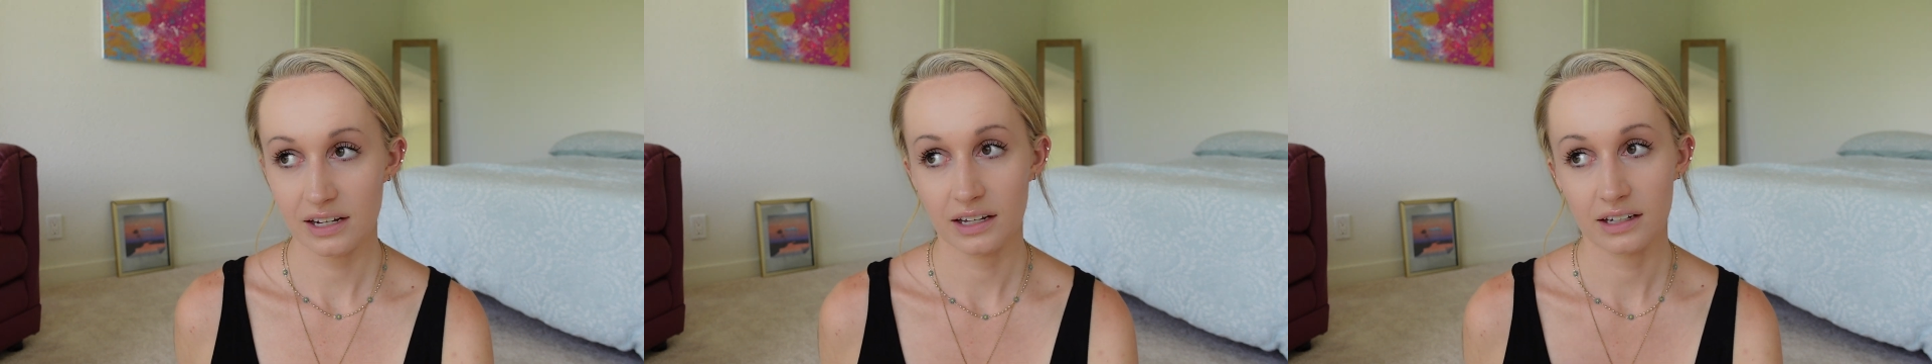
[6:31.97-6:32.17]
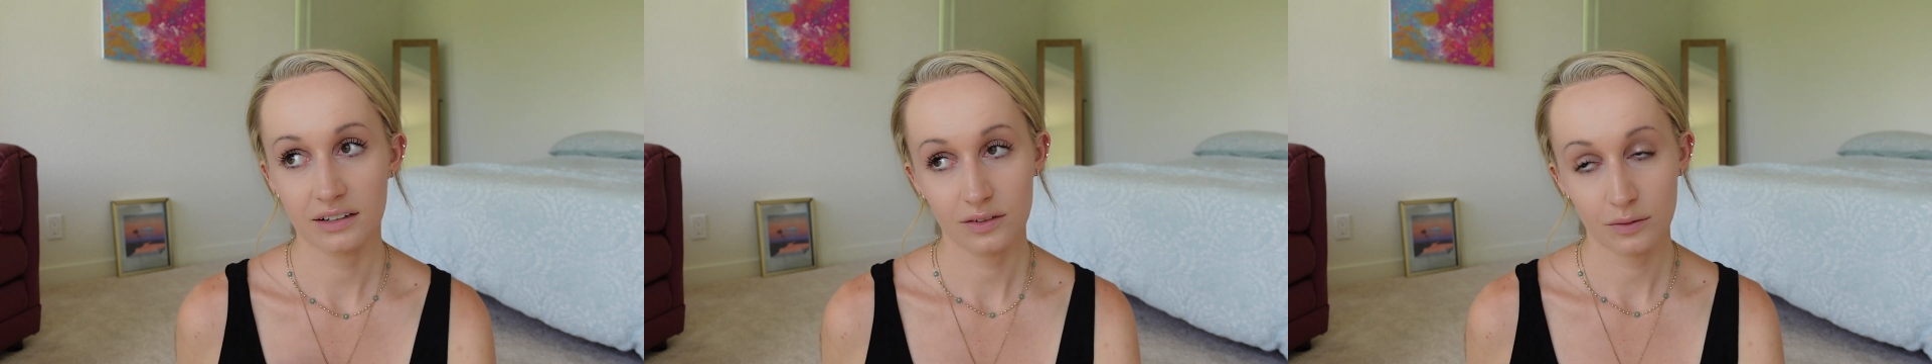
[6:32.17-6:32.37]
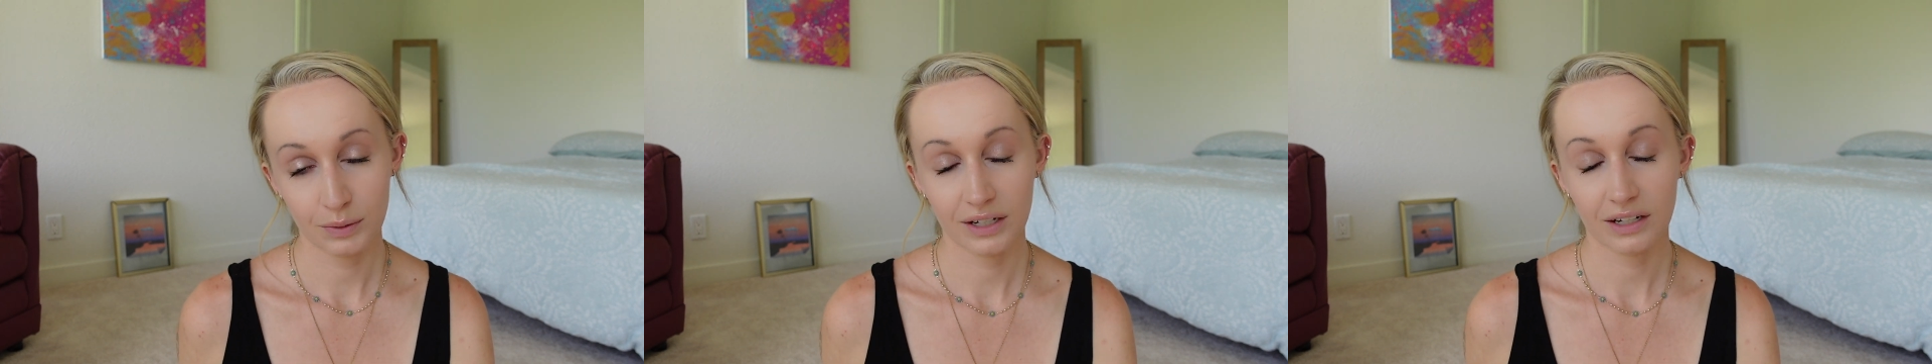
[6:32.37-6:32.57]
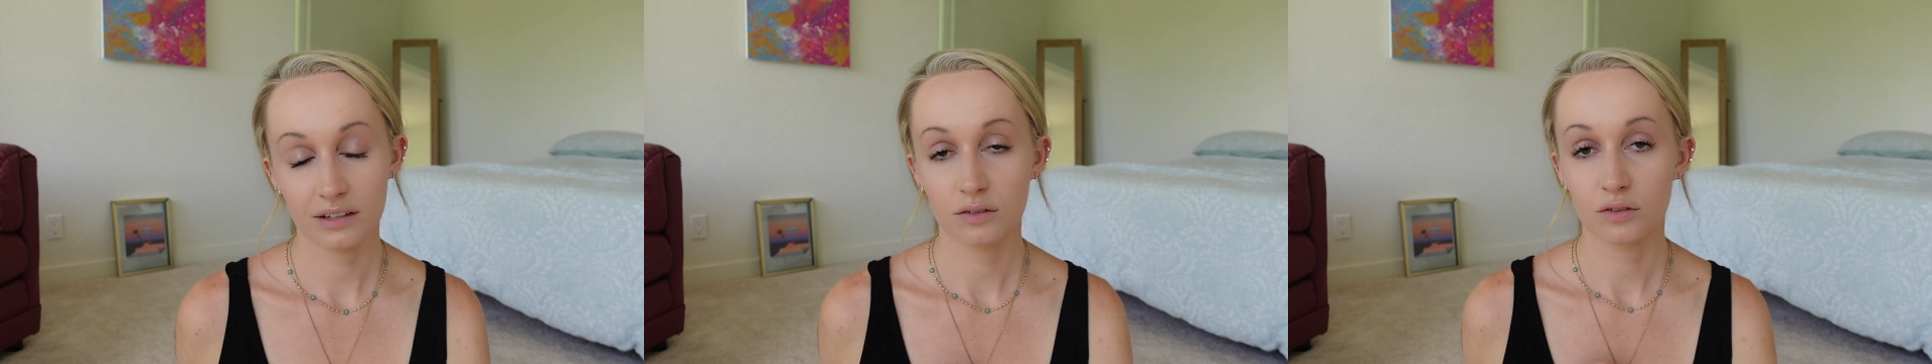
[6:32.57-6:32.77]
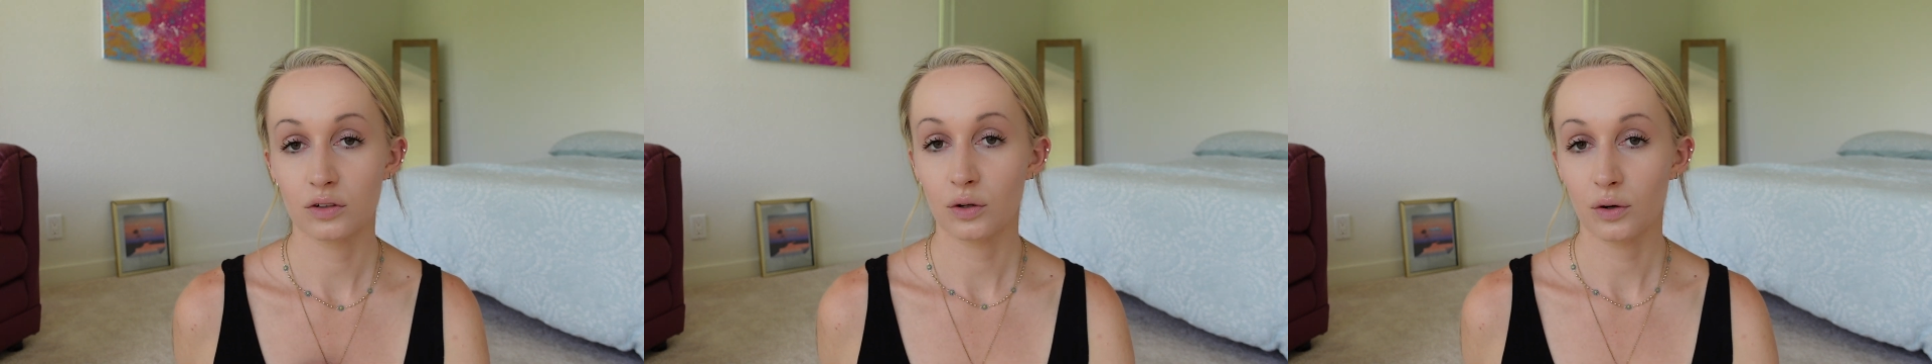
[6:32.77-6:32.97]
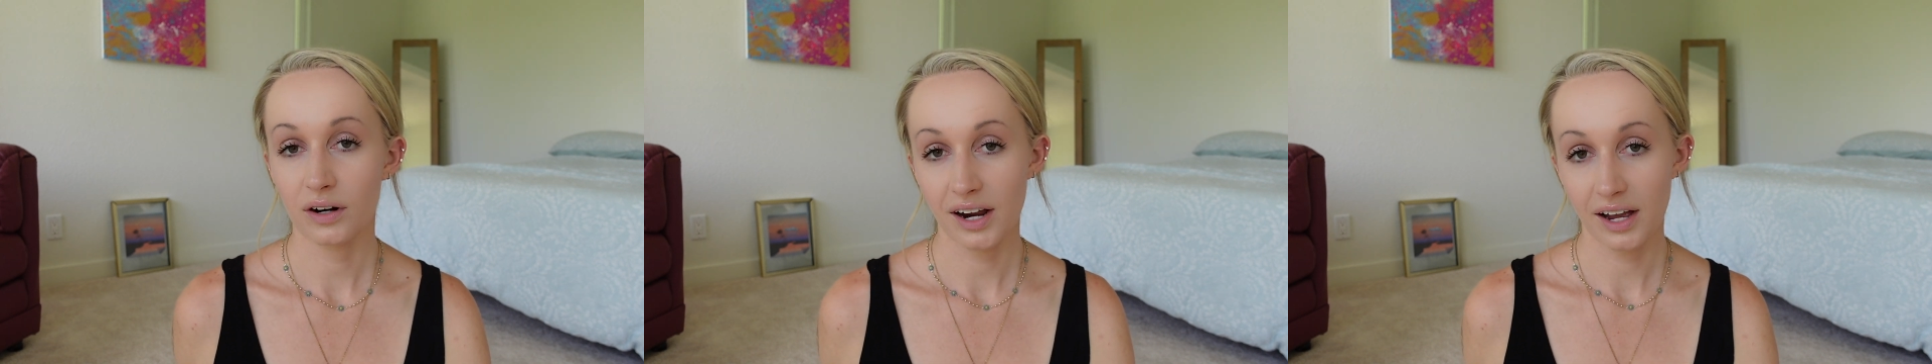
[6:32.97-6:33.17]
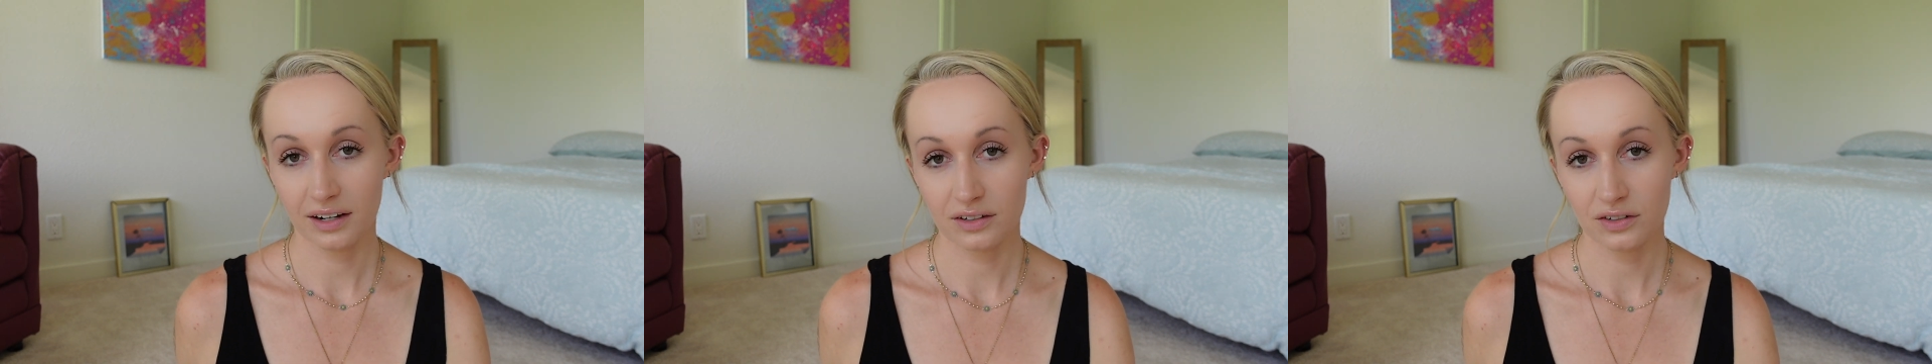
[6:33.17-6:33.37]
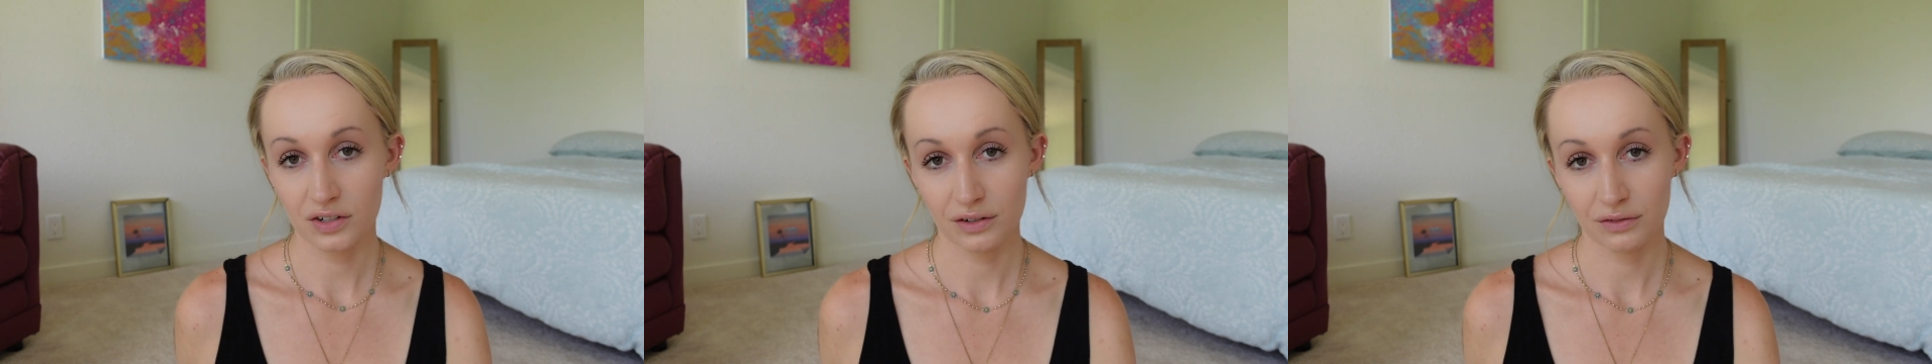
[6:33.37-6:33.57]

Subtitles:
And it's because your energy